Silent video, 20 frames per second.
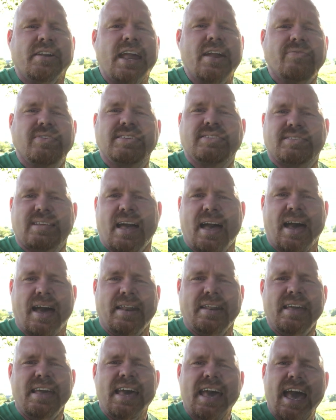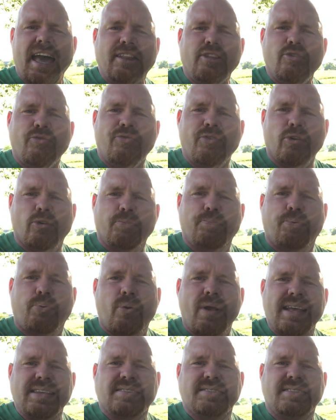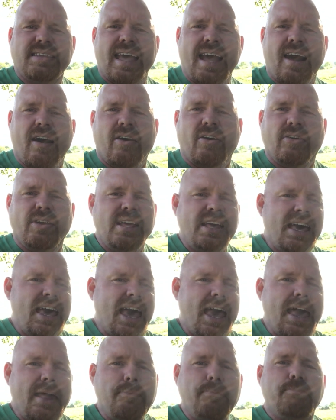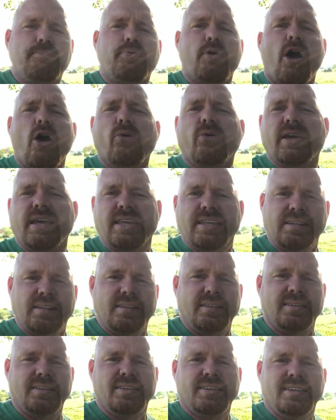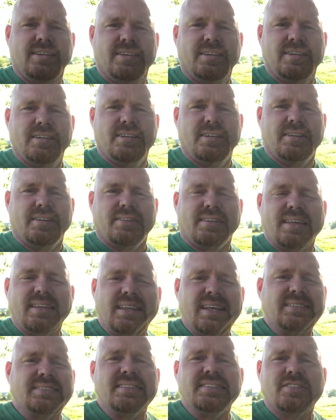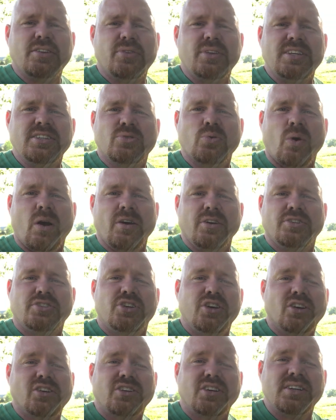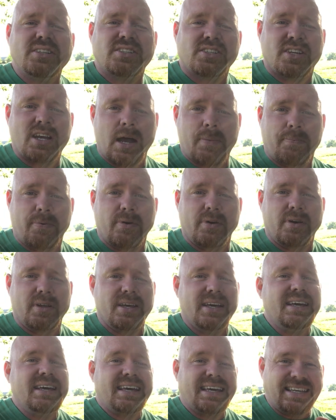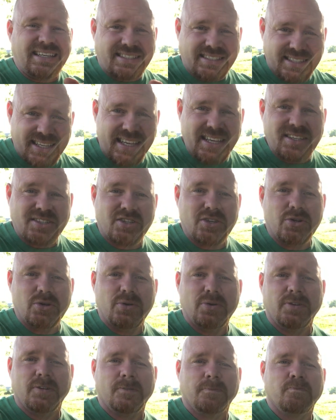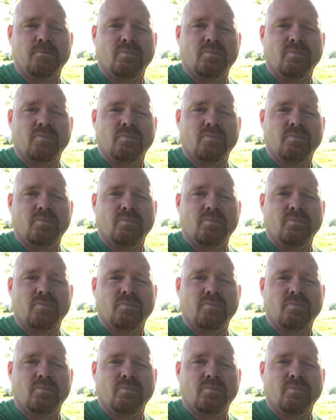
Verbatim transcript: on every side and you feel pressed down and broken, then listen to these words. Your good shepherd, he sees you.